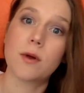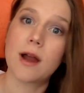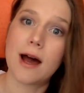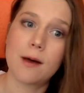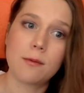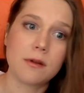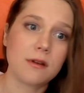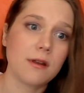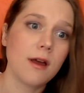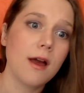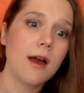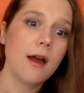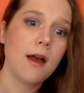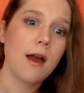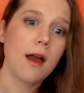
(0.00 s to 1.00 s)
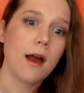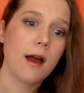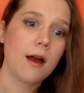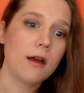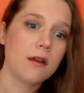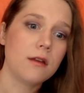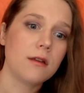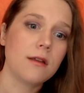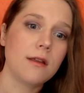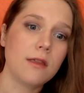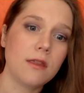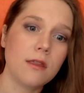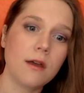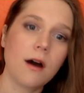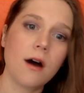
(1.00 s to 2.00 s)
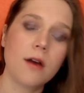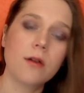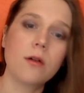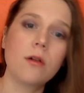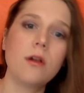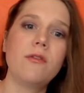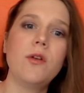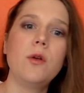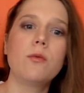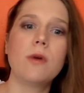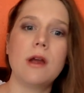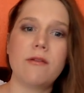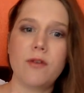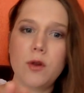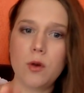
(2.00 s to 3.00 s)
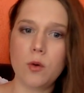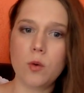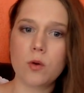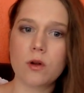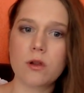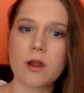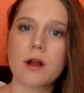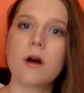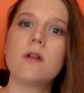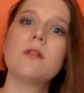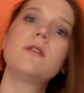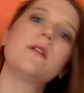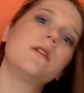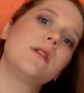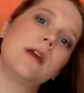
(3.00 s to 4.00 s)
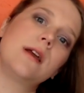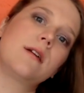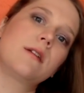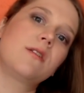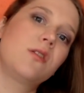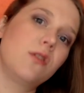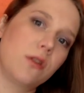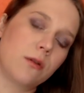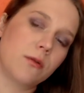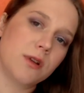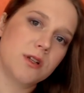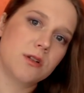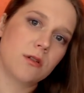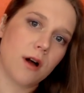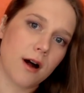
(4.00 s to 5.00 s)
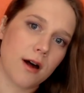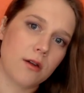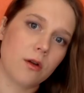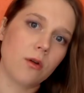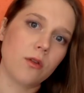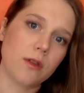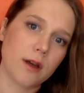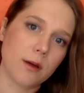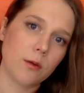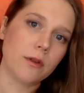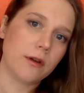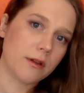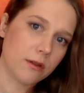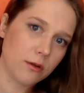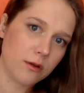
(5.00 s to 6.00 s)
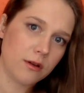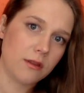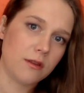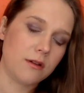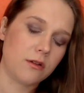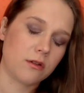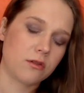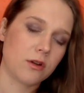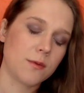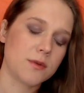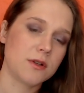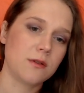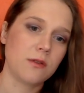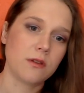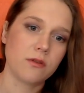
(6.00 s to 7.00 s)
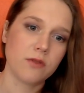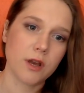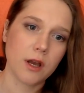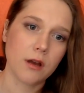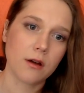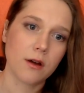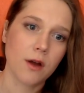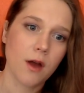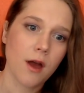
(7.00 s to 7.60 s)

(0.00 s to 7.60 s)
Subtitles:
what happened. And in the article, if you click on the link to the original article that I will include in the description of this video,